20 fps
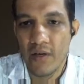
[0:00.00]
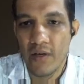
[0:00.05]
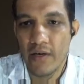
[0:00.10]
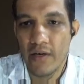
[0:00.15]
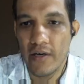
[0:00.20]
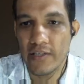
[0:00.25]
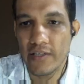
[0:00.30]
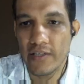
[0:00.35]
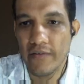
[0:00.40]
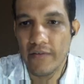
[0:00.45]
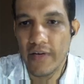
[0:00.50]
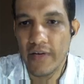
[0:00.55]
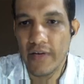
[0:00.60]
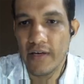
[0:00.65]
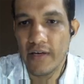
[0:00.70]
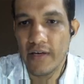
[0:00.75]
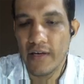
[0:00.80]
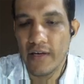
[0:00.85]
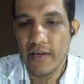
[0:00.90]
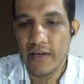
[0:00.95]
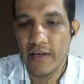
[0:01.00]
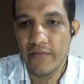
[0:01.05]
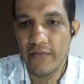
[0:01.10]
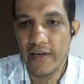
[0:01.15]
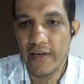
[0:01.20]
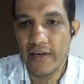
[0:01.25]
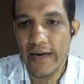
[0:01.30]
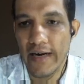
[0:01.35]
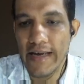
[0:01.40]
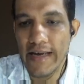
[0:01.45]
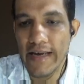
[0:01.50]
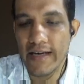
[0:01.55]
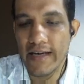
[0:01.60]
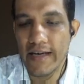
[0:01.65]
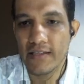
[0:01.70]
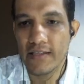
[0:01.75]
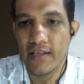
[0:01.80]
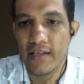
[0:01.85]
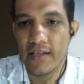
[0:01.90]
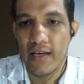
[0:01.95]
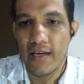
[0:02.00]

it is given in different layers.